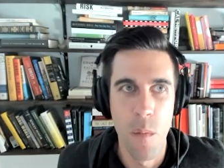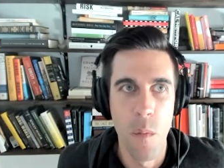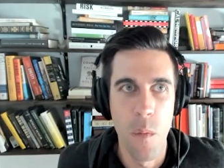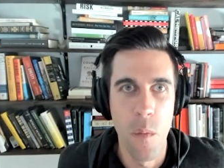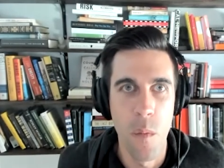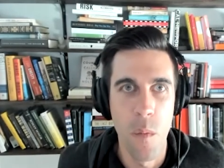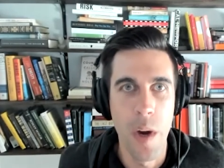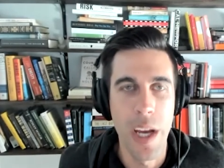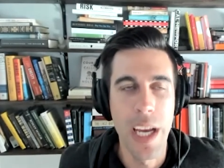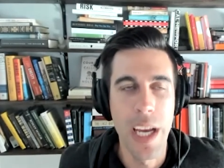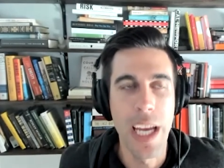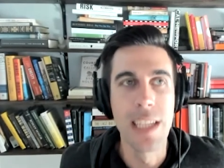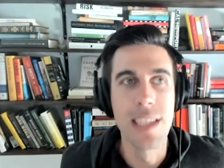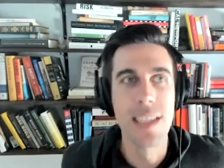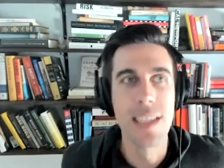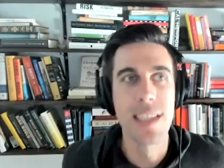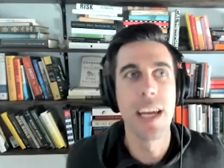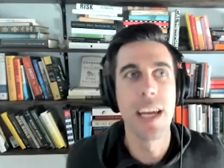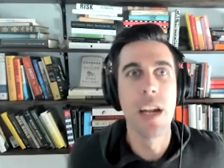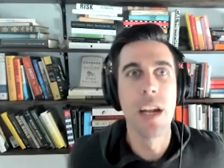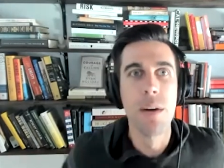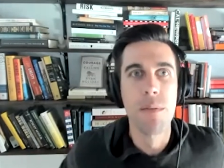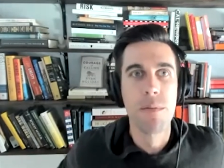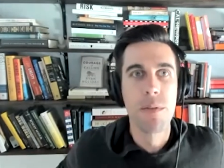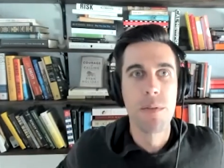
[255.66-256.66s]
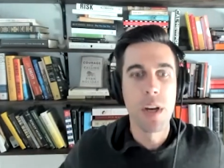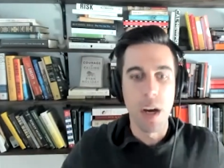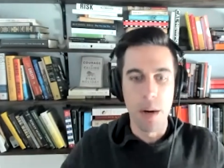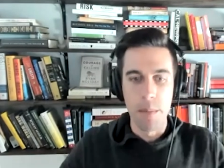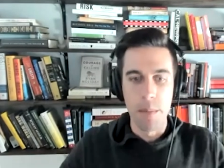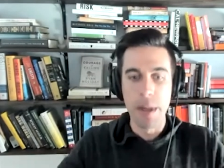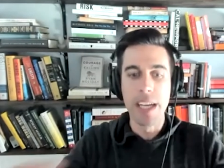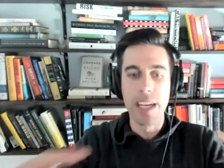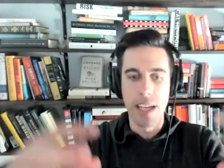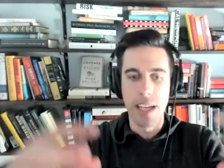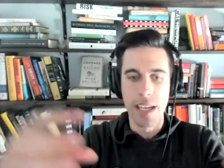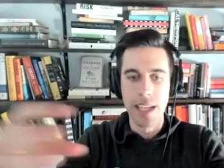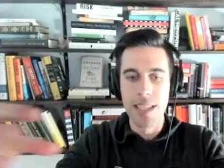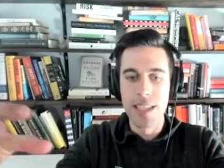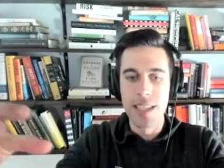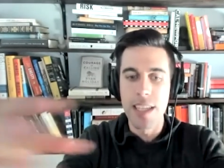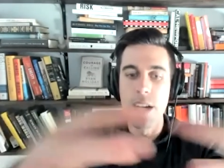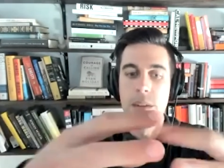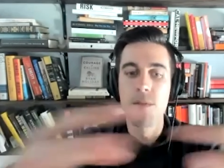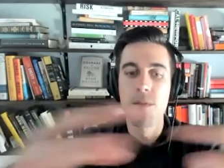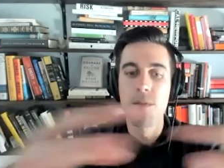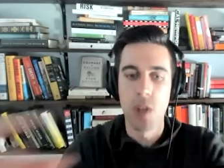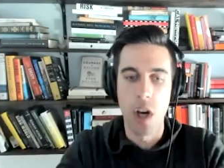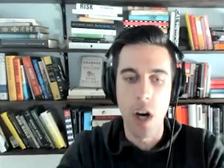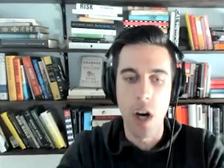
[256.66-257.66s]
like instead of coming instead
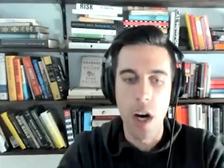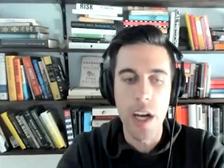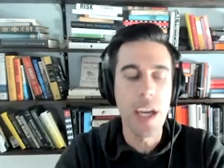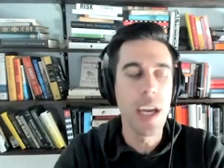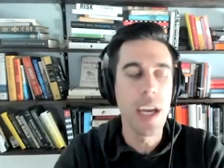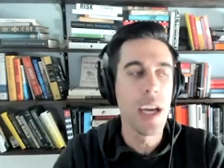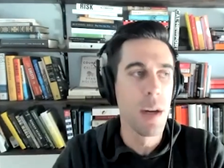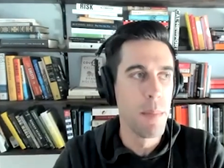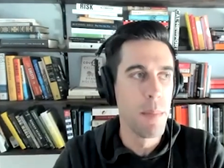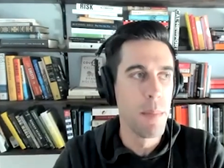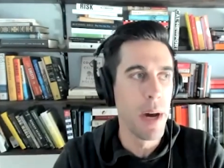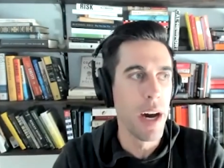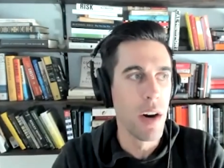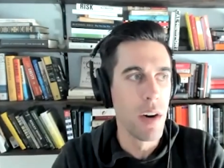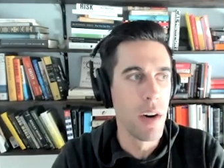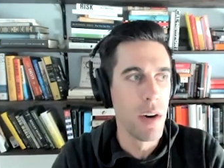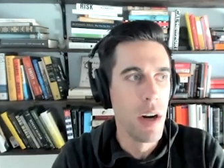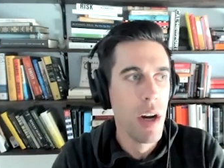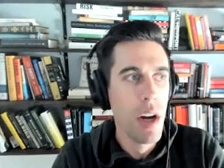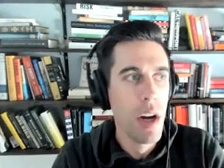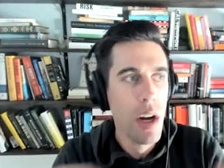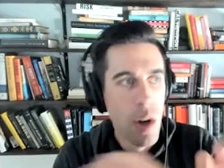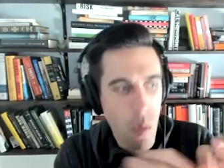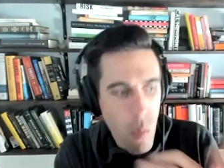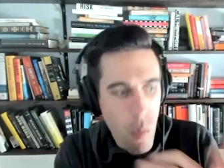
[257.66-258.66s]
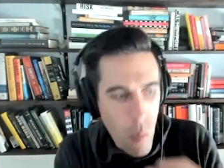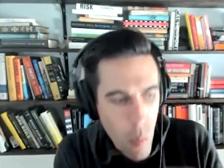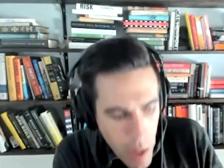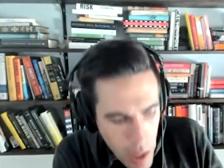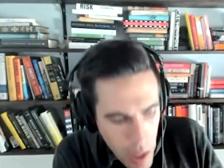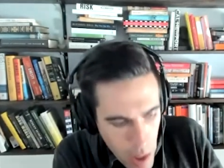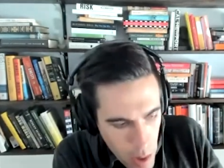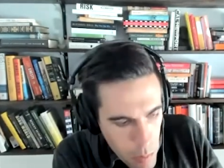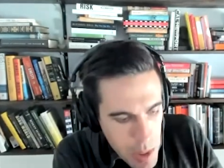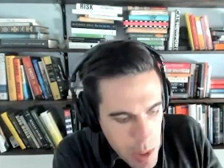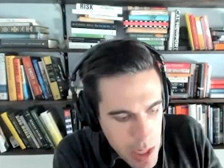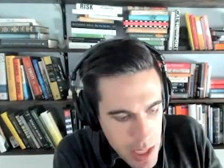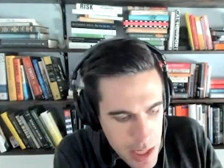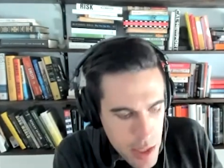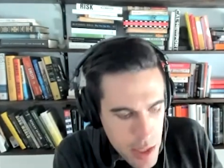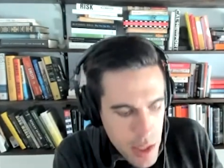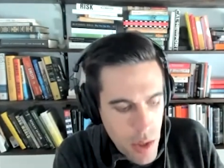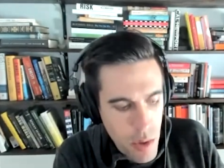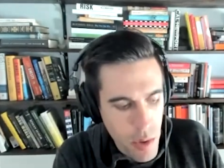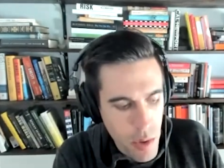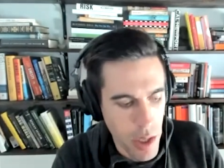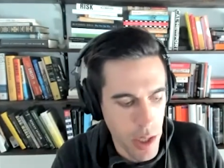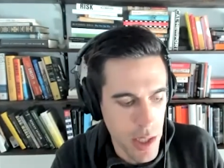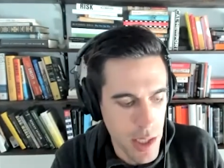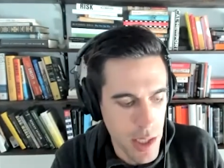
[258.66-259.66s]
of talking about where we
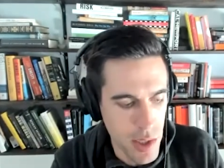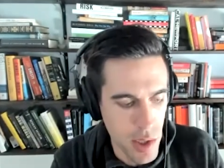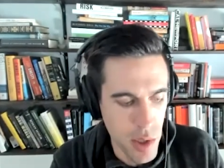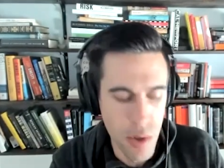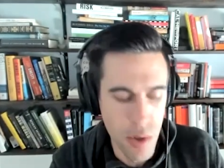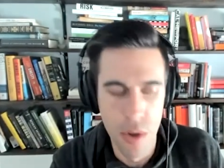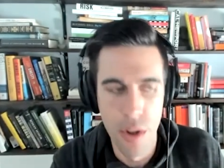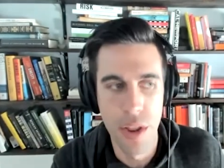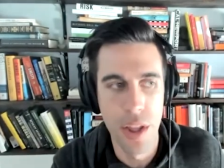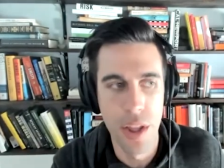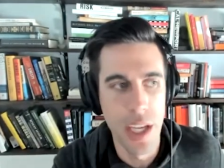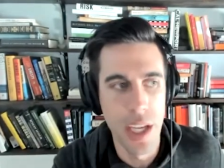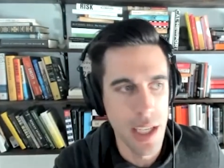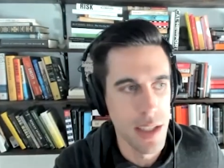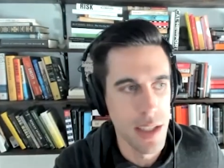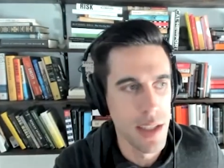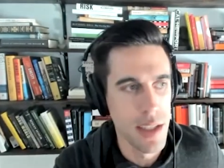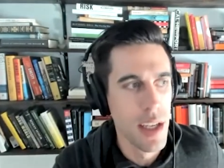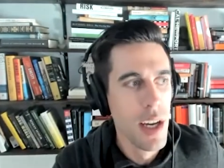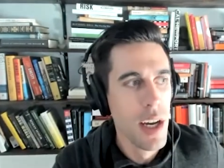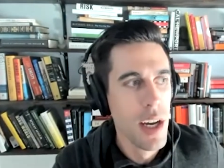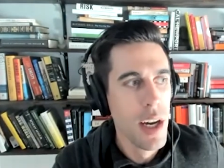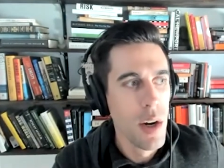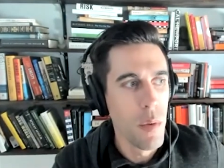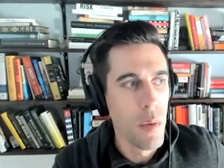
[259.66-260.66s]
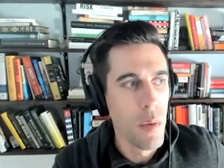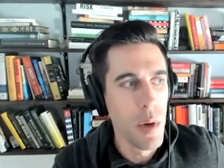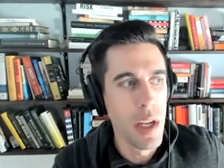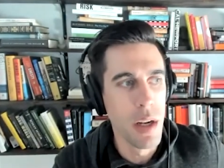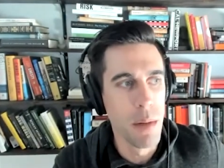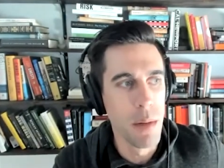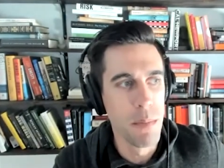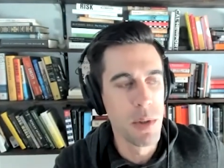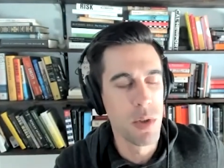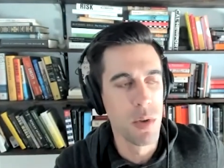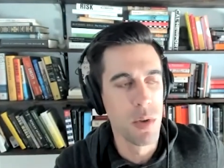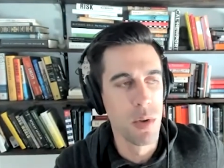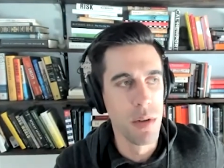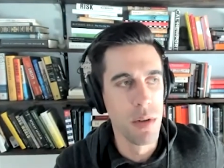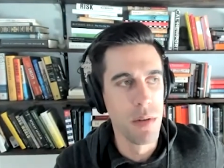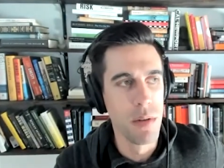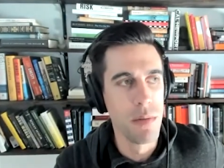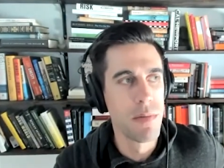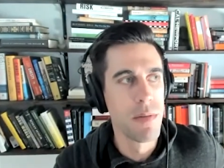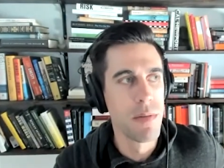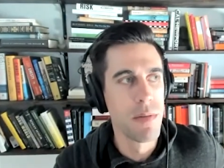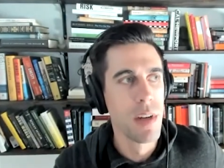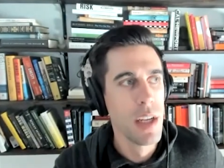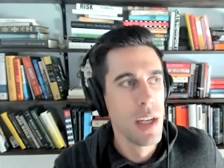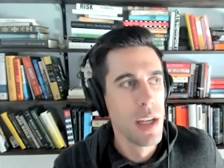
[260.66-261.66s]
disagree on these little things, we end up sort
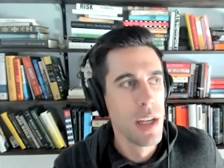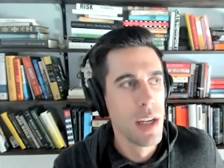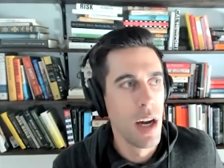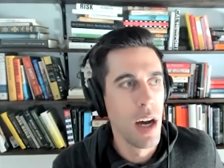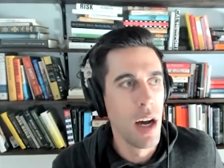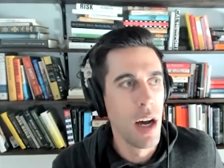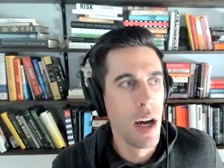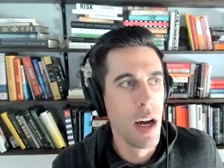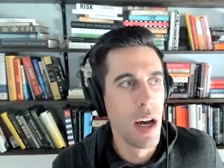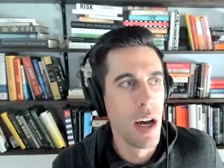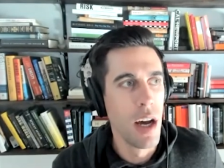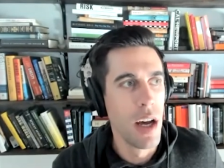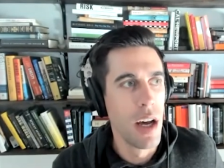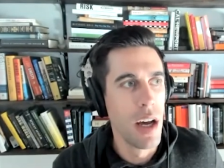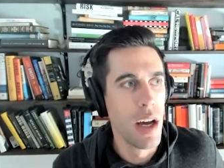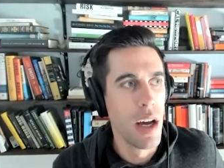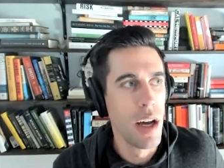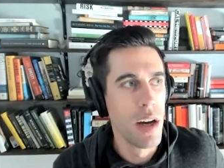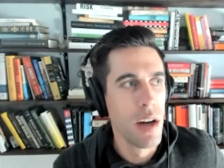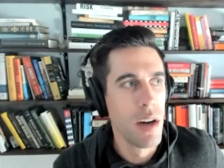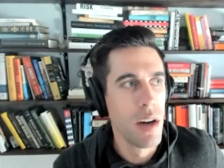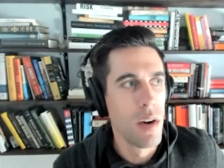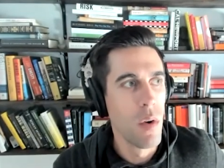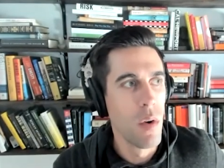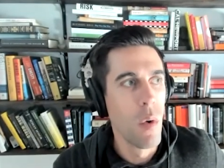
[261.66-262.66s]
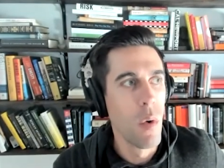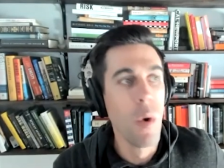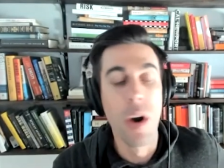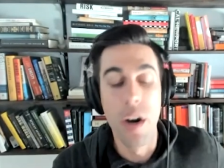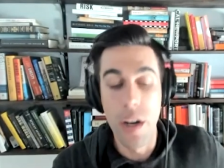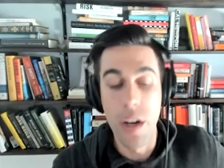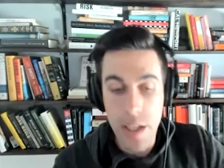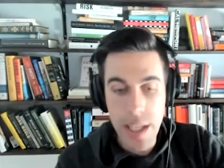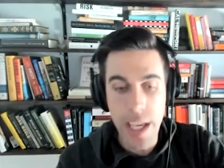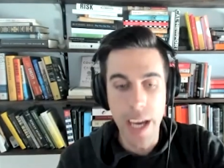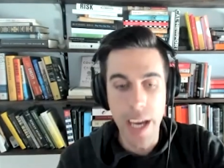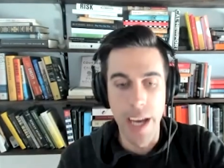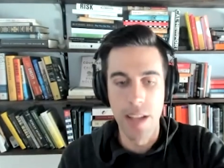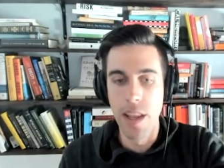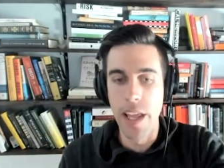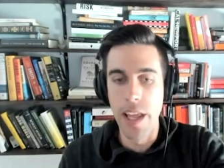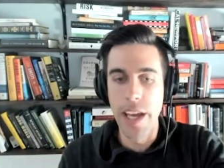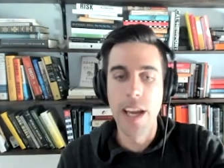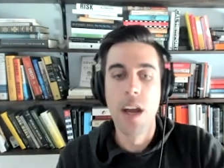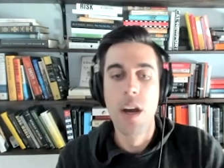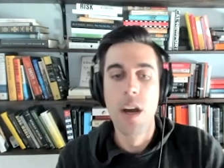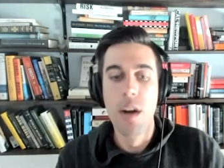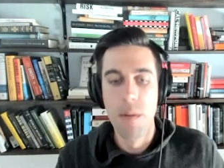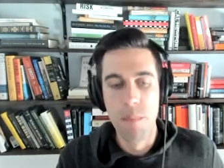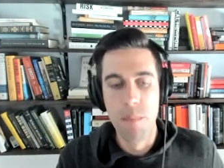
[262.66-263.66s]
of, uh, or yeah,
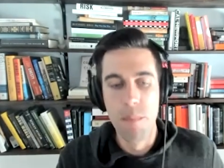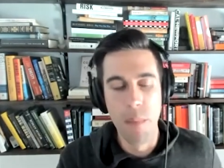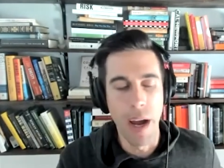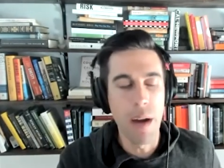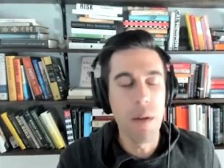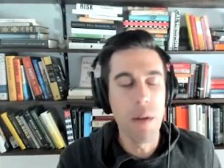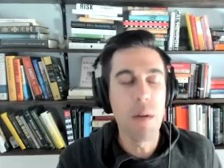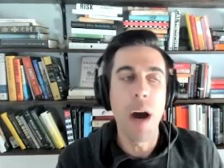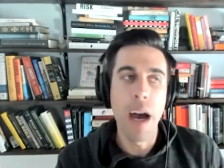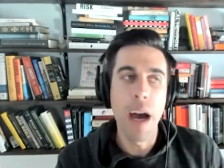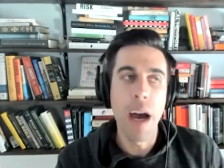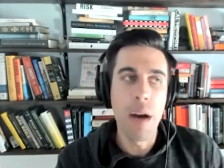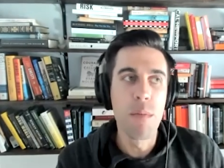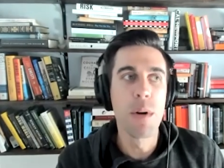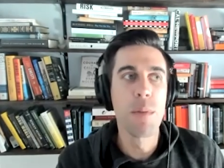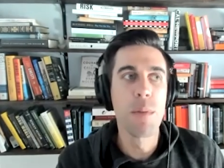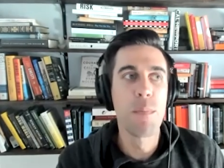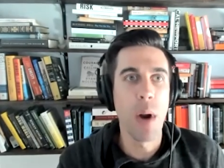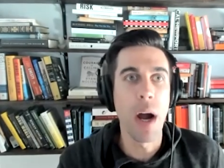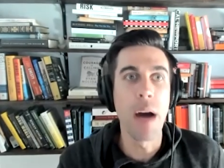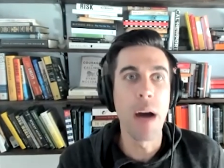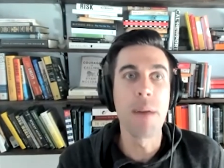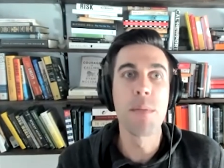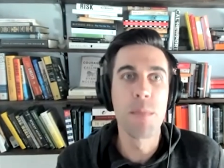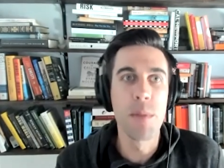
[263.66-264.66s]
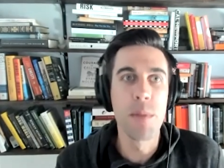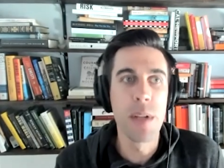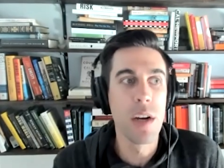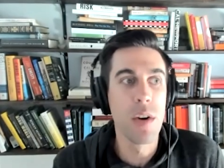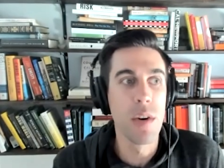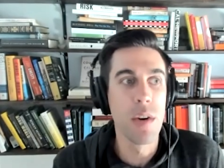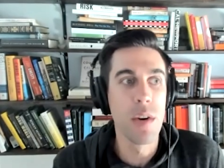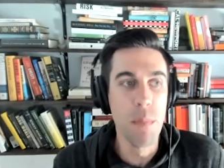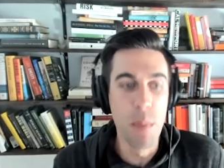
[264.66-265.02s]
like I, I would probably agree.